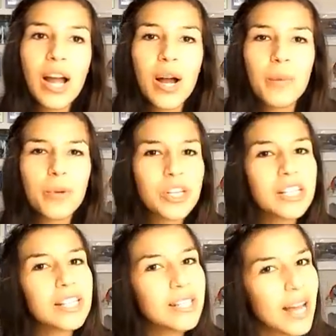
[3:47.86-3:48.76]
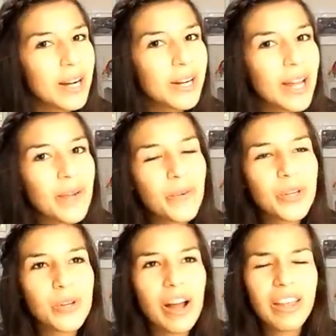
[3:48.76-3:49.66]
um, which is a Saturday,
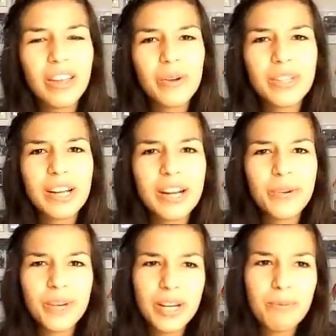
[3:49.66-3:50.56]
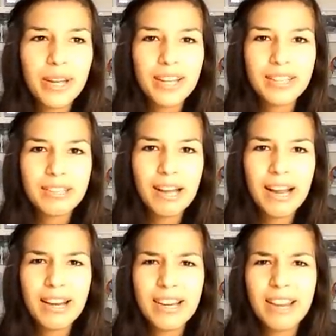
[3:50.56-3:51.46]
which I thought was kind of weird because
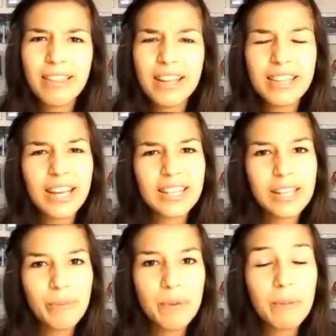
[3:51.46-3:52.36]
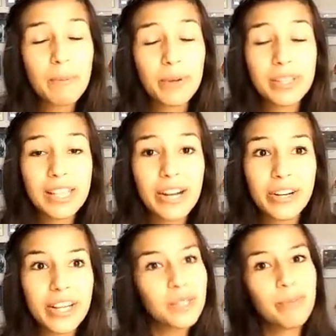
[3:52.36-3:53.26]
I didn't think they accepted people on
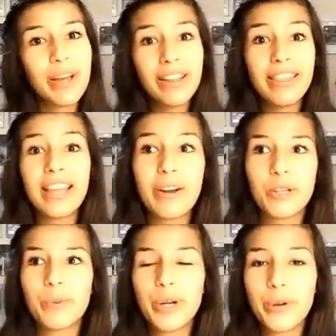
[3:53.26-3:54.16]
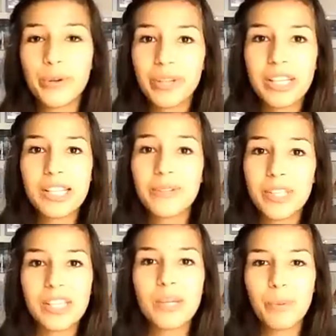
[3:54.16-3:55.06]
Saturdays, but that was pretty cool because it
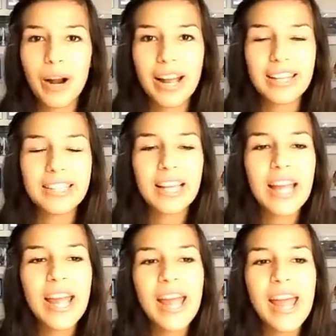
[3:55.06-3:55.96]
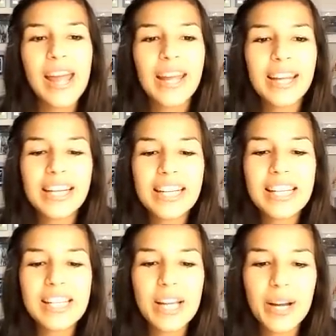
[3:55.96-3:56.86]
was a surprise.
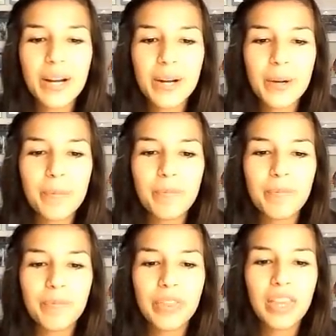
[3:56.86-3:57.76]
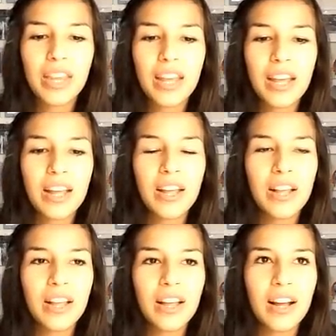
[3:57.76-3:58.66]
And um,
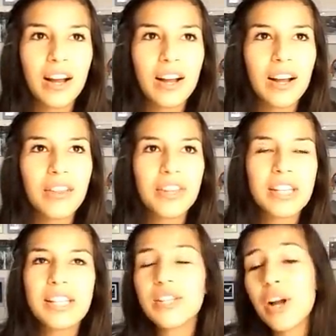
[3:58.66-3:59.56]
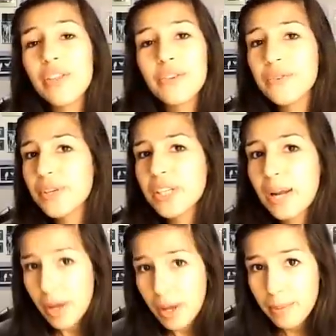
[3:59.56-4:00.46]
this is not the first
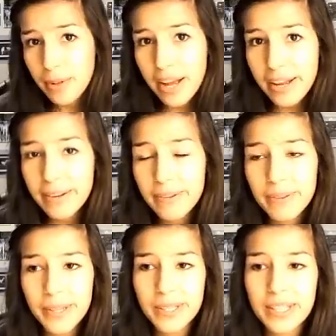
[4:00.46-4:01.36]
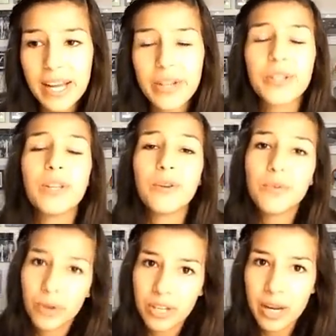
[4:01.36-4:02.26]
I applied. This is actually the
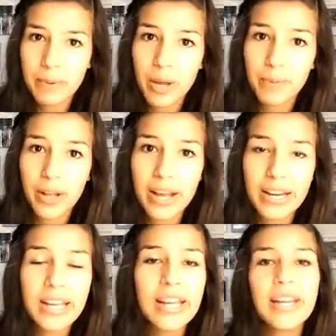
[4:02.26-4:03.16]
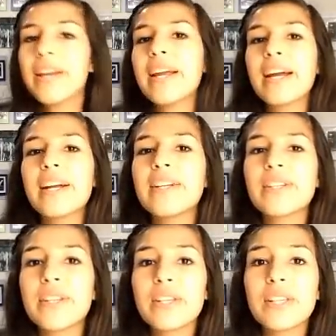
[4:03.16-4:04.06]
fourth time I applied, and
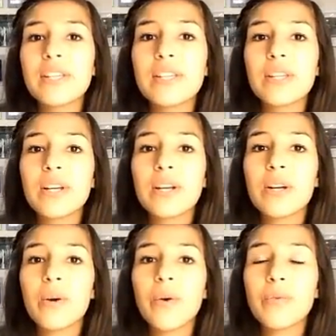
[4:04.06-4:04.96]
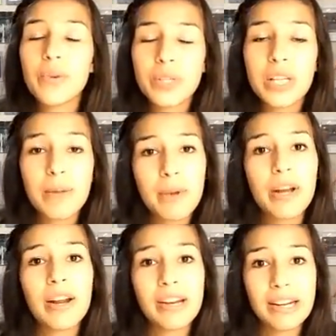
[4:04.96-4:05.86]
this is the first time I
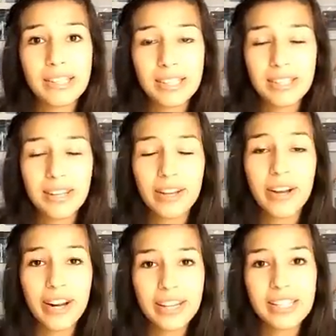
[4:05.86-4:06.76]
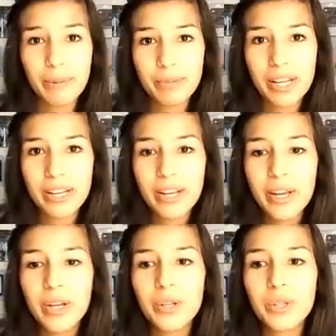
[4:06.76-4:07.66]
got an got accepted.
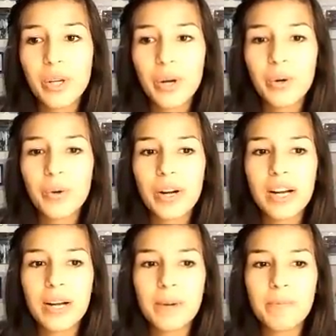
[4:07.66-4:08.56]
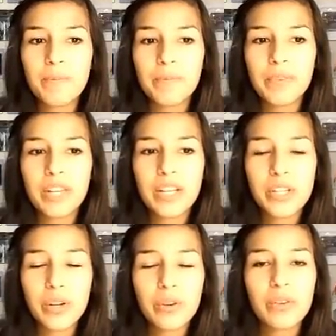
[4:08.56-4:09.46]
So um, it
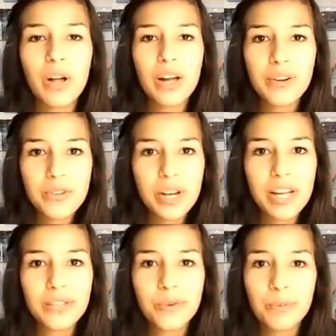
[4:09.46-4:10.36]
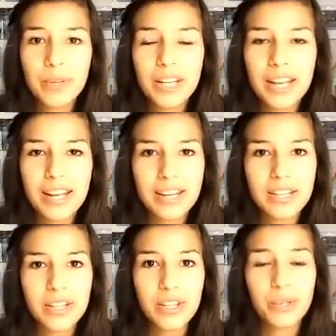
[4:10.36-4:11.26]
took a lot of tries for me to get
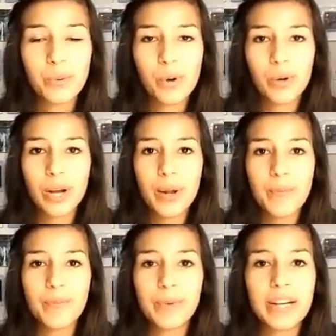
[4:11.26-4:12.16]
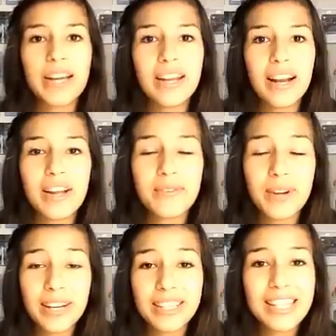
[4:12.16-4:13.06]
into this program, but I
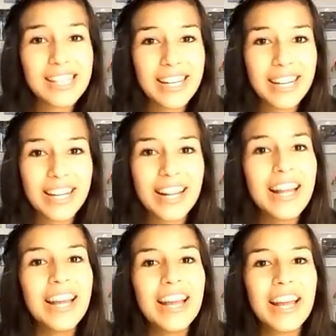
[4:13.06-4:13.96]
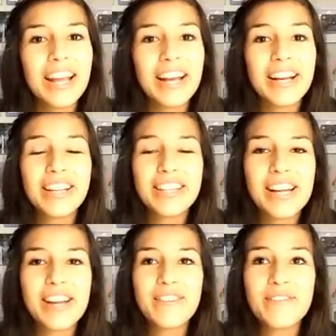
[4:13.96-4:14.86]
finally did it and
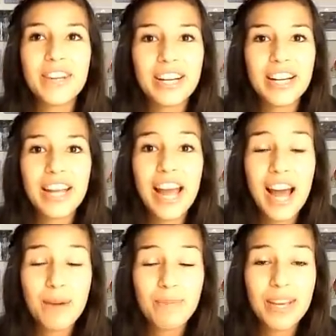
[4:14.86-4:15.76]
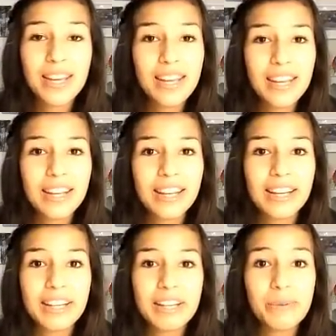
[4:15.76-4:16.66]
I am very happy
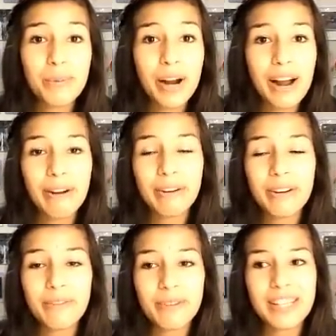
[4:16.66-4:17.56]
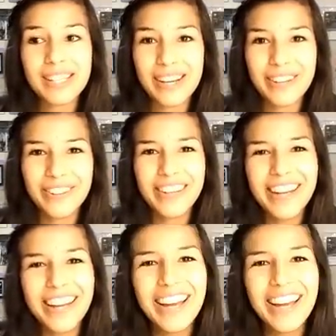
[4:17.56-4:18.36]
and proud of myself.